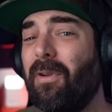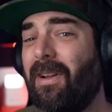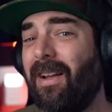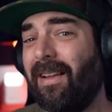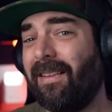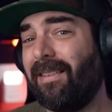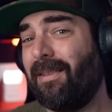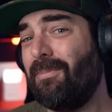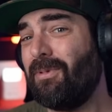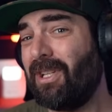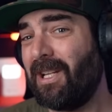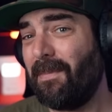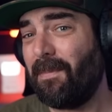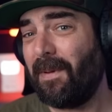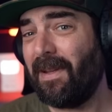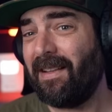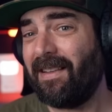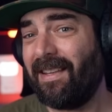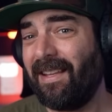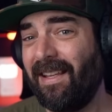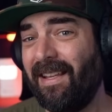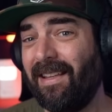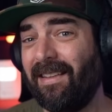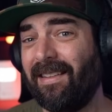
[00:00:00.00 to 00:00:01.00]
custom
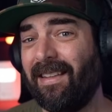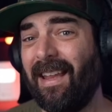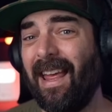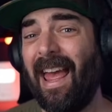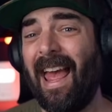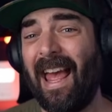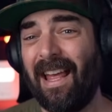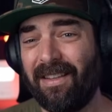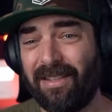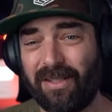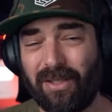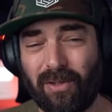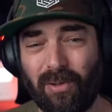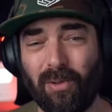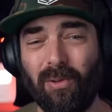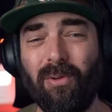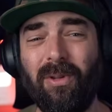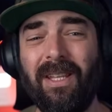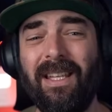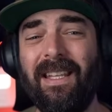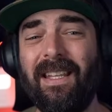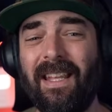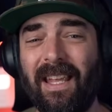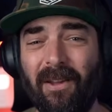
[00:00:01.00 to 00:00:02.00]
GPTs has truly
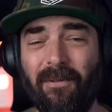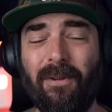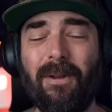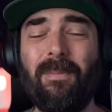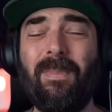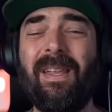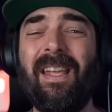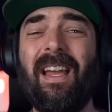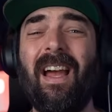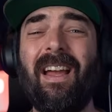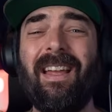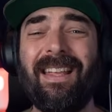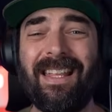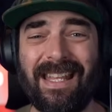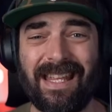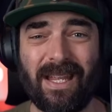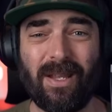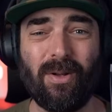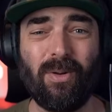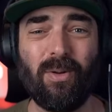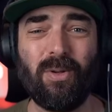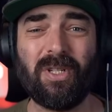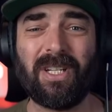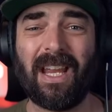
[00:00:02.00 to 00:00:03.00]
given me a
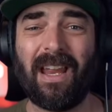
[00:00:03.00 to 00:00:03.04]
huge